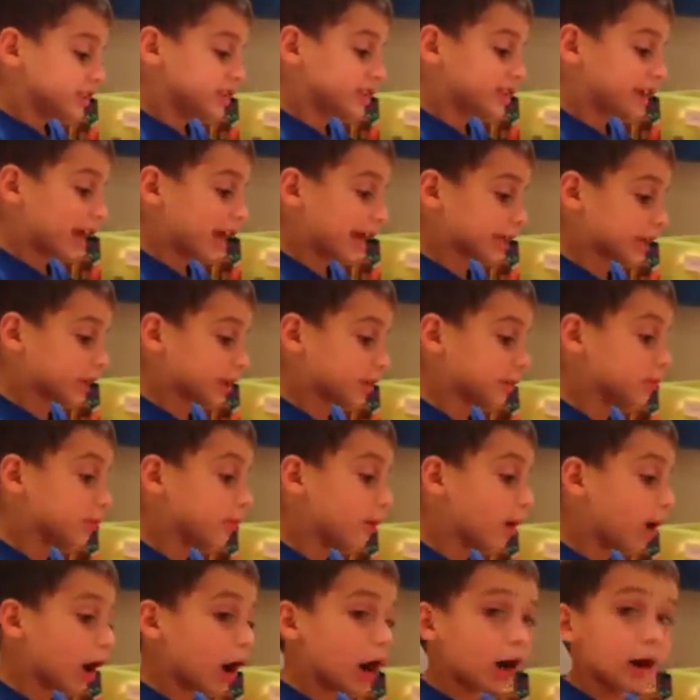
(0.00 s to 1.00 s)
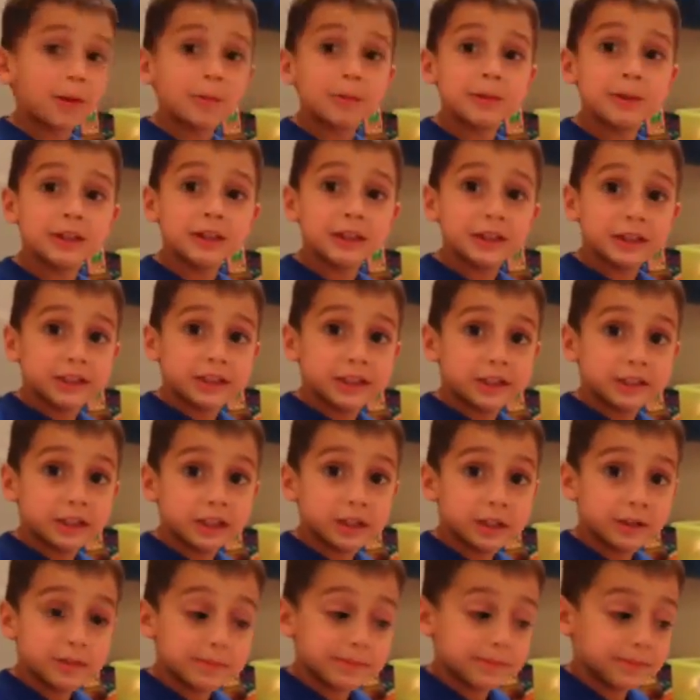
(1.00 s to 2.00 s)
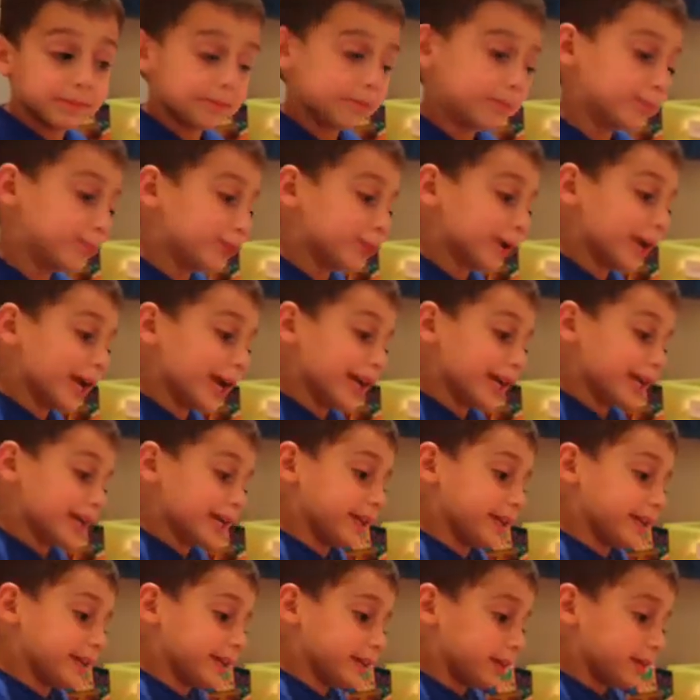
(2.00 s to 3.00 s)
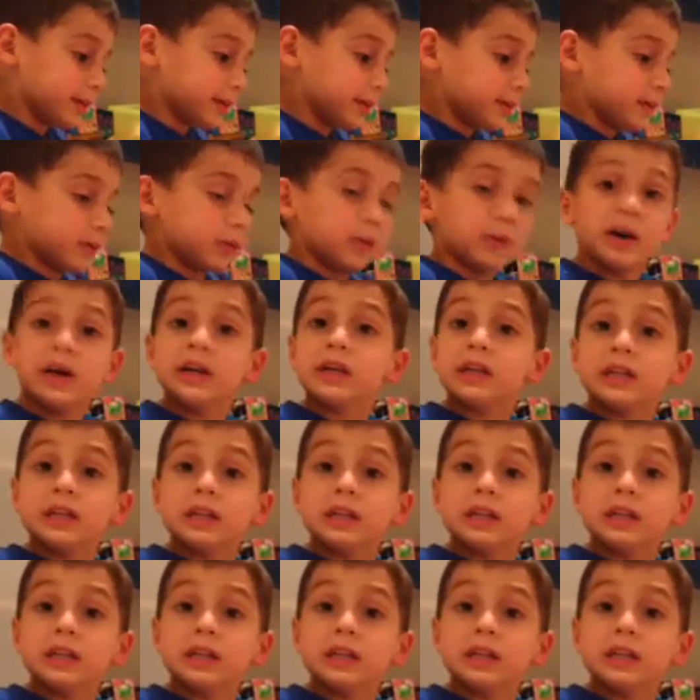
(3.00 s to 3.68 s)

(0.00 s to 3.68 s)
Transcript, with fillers: Jack's mom. Mm-hmm. Um, What's Brett. her name? What?